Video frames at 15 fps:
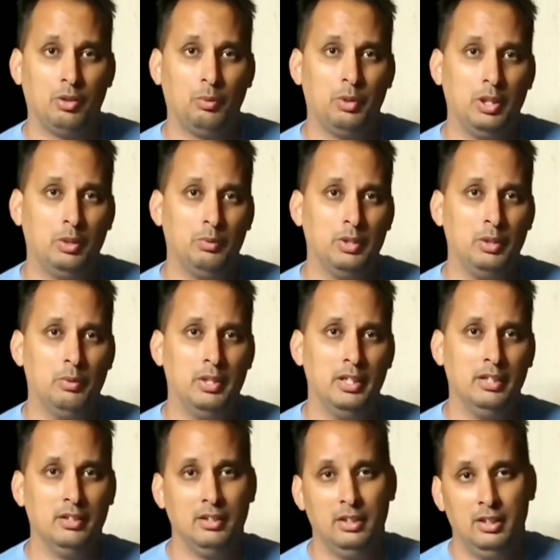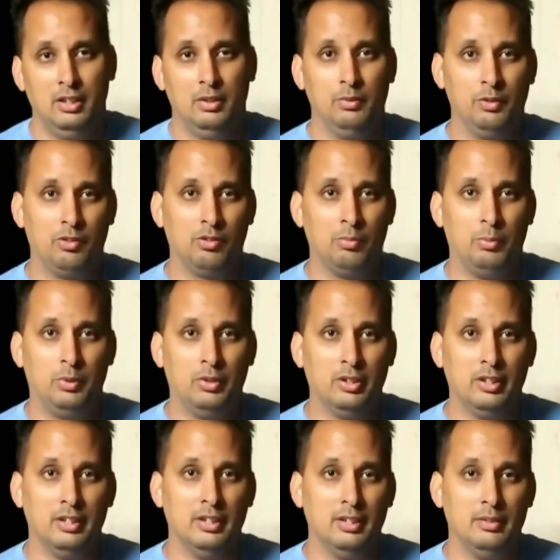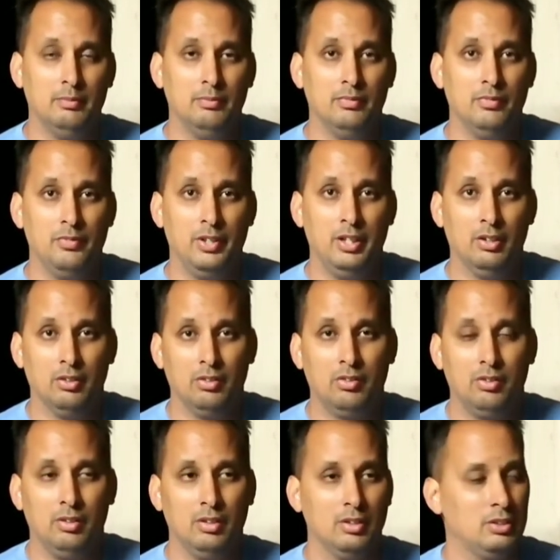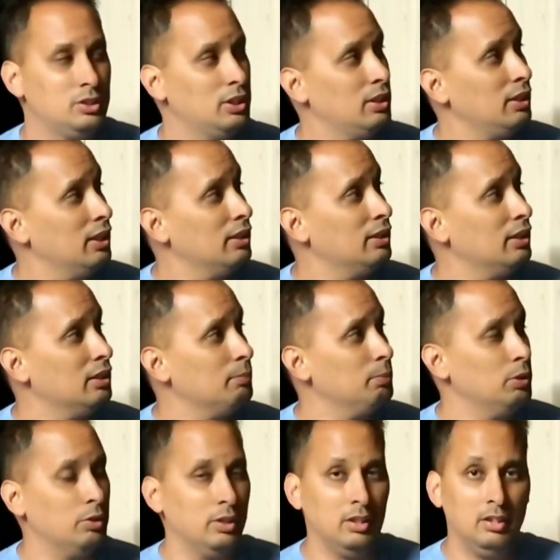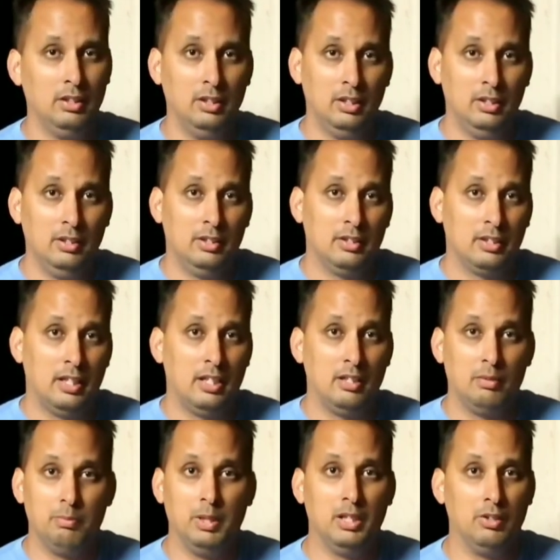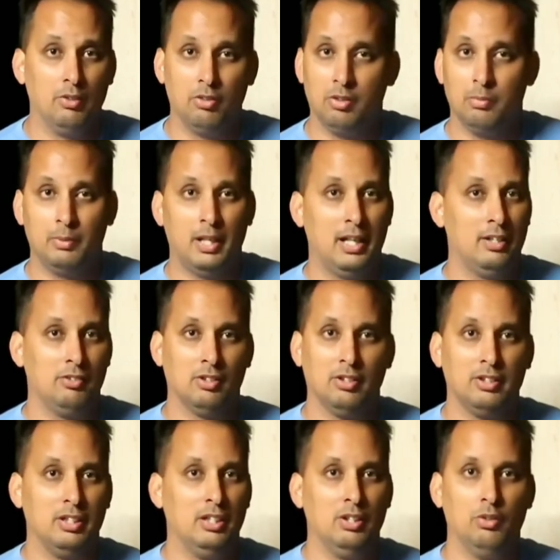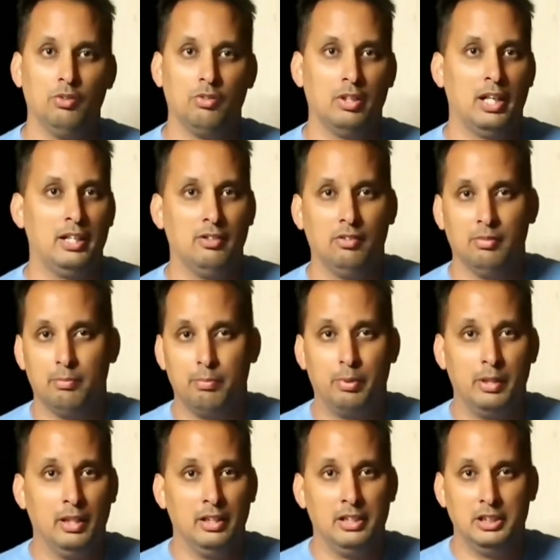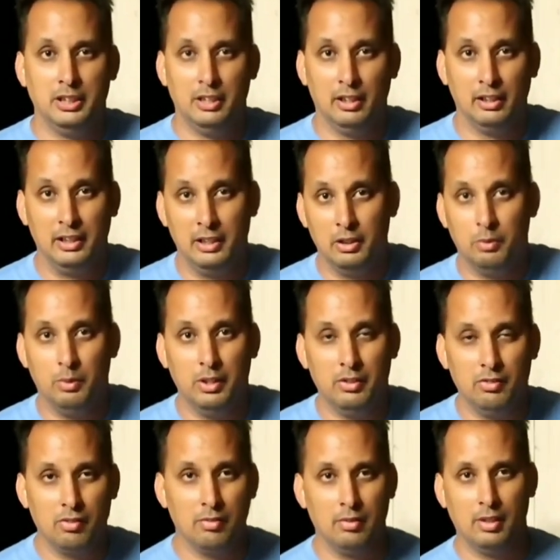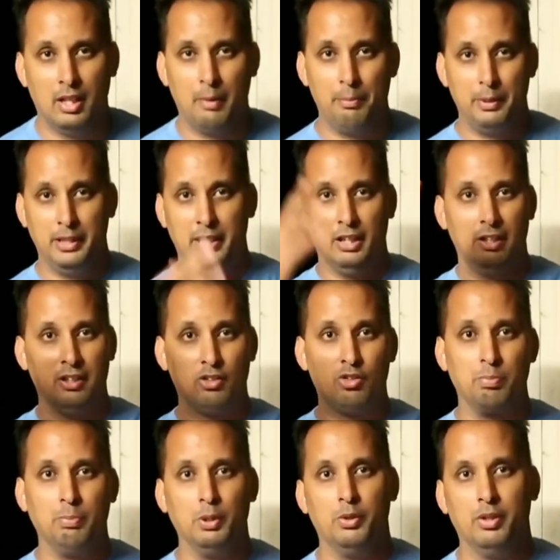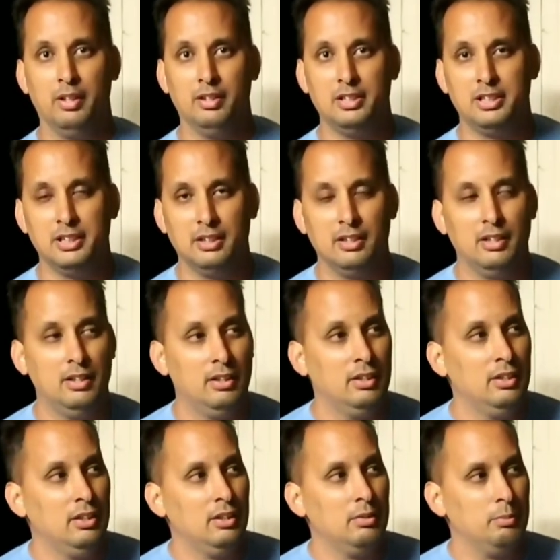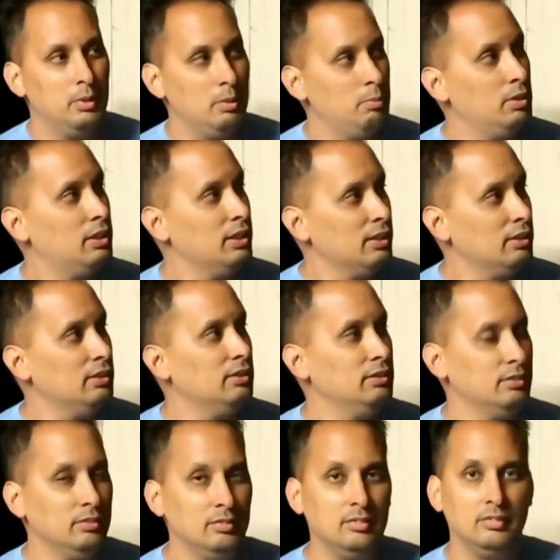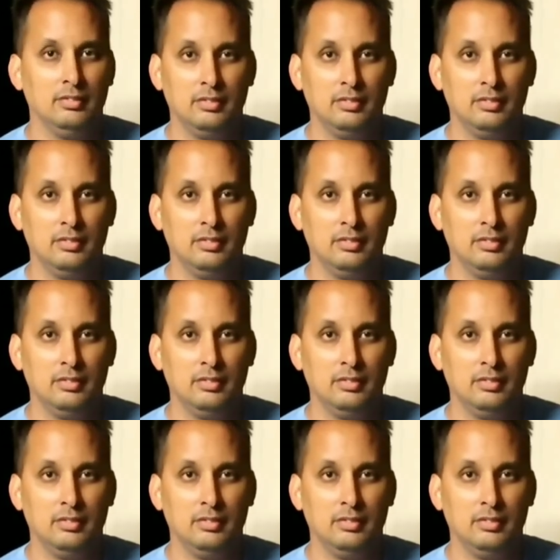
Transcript: in 2021 with some more videos. Try to get that uploaded. Gotta admit, there's some guys out there that was lighting some pretty legit illegal ones up in the air and exploding and shit. Made me kind of